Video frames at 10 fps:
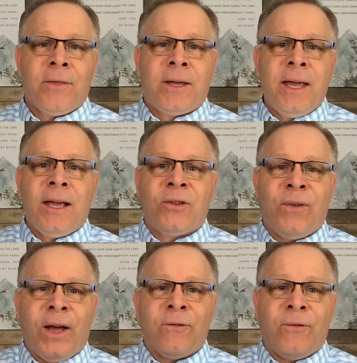king has
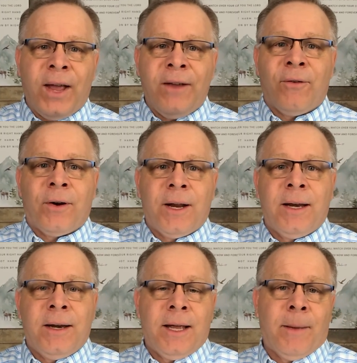found favor
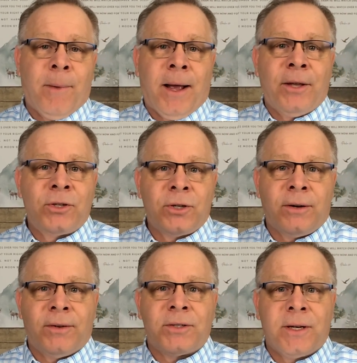in Nehemiah's
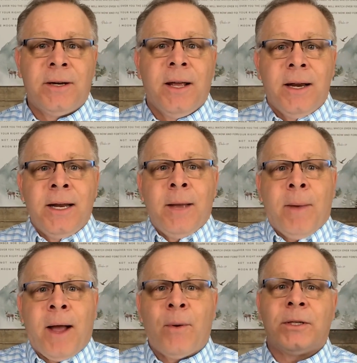service, and
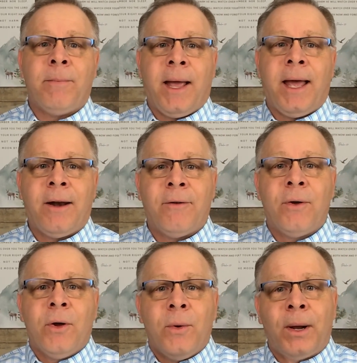Nehemiah was a man
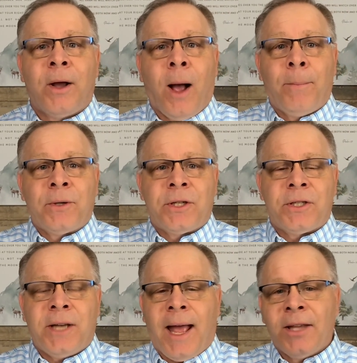who accomplished
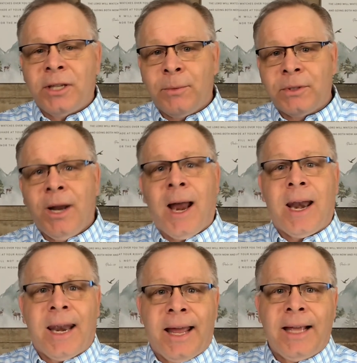his task. He was
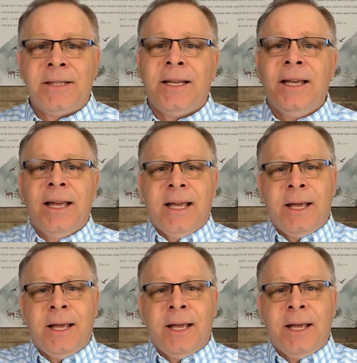not lazy.